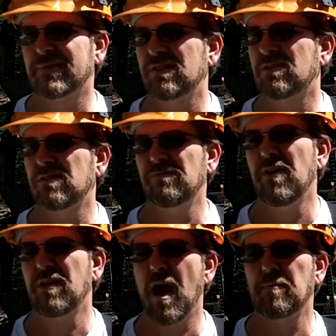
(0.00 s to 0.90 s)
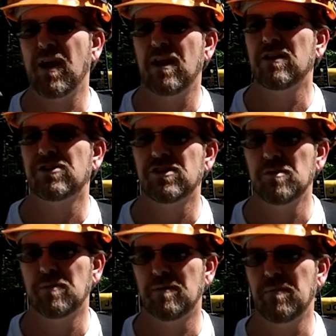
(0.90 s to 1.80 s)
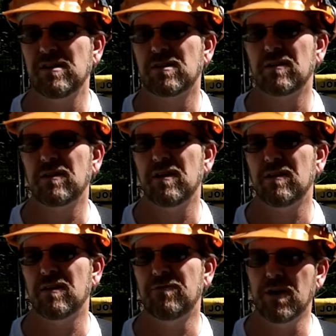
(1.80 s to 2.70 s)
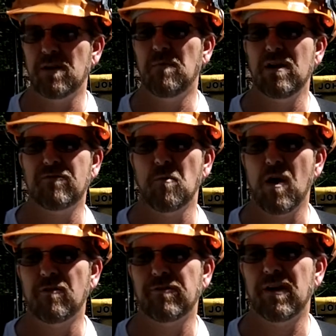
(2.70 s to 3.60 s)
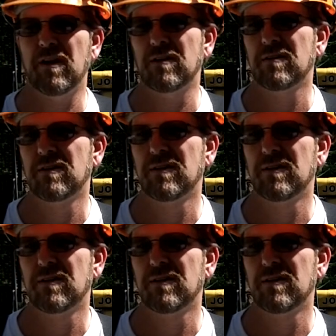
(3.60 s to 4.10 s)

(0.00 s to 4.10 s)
this is a very complicated issue, but basically, if you're getting money from welfare,